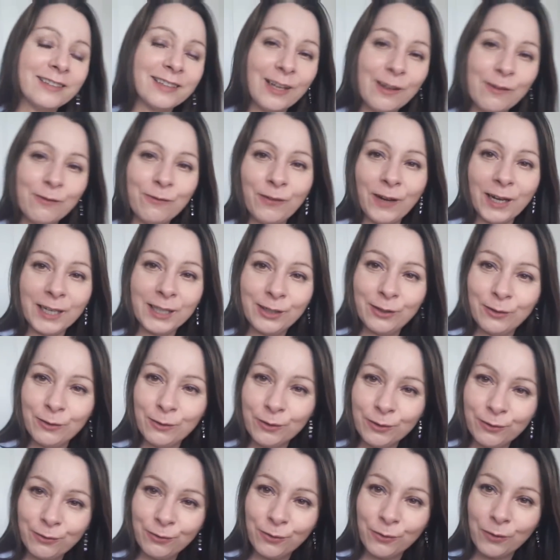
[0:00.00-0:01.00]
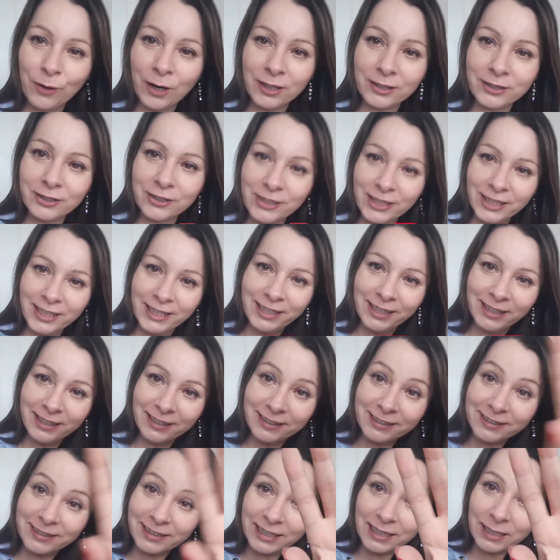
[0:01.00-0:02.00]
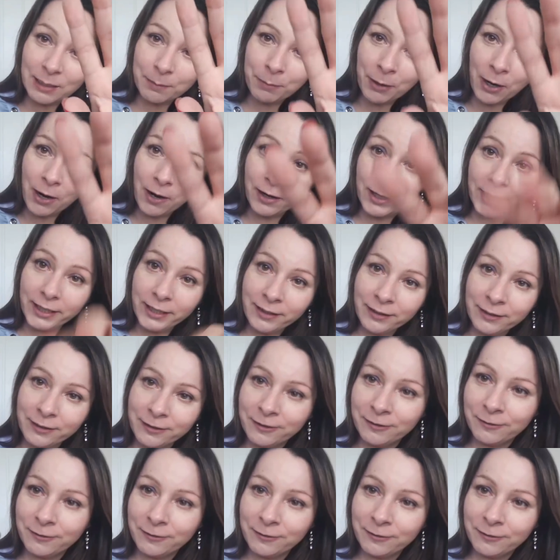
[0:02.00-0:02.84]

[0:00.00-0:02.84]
So thank you all for watching. See you, bye.